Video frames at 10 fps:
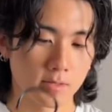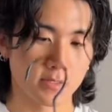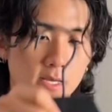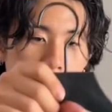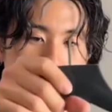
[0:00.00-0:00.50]

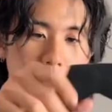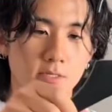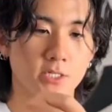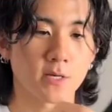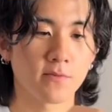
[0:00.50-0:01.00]
Next,
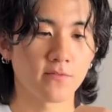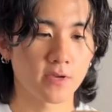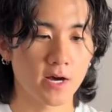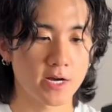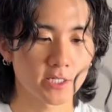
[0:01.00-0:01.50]
some of you
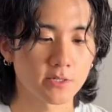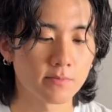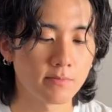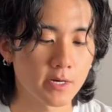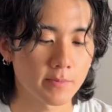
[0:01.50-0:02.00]
guys
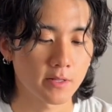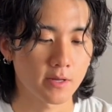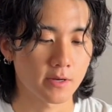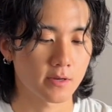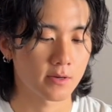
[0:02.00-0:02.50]
might be
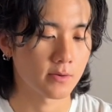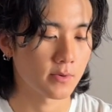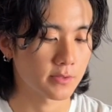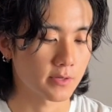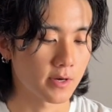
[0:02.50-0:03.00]
like,
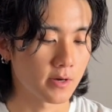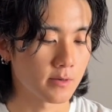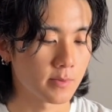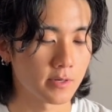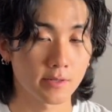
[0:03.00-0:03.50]
what the hell,
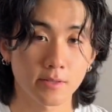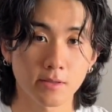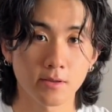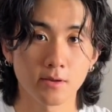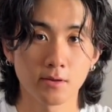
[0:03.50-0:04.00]
but
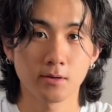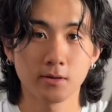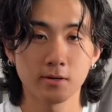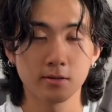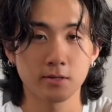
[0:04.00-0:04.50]

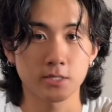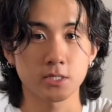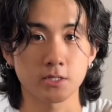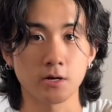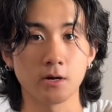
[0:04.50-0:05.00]
this
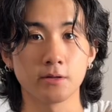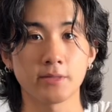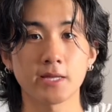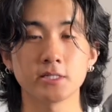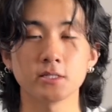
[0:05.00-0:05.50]
is a
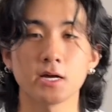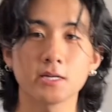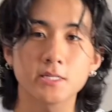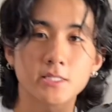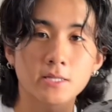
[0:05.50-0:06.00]

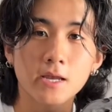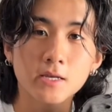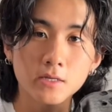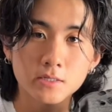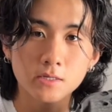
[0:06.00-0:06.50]
1990s
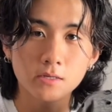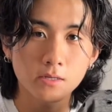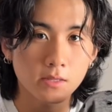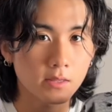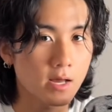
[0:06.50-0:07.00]
Nike tee
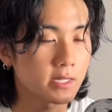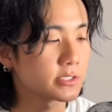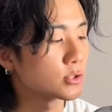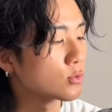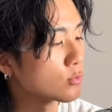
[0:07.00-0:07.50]

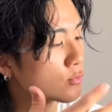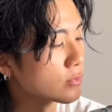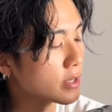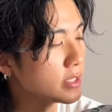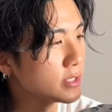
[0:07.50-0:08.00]
that's
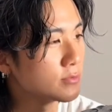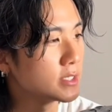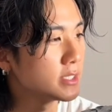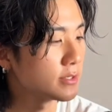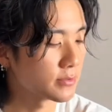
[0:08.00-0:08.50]

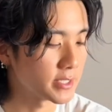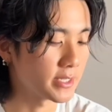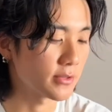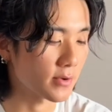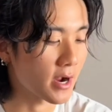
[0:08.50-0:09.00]

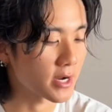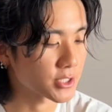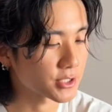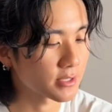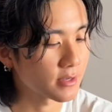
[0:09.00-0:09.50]
really
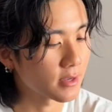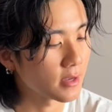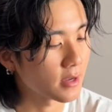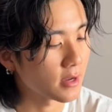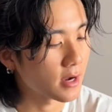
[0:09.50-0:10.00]
thrashed.
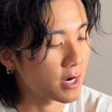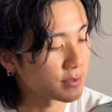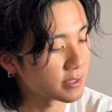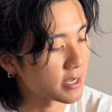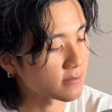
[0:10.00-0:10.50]
I
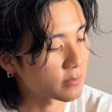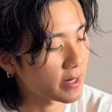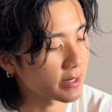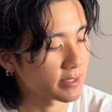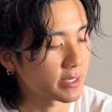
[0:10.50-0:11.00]
would never
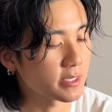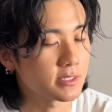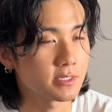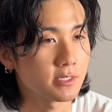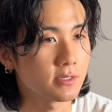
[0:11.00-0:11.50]
buy a Nike
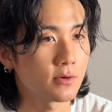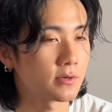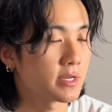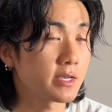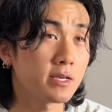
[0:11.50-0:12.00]
tee or
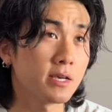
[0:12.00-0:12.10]
Nike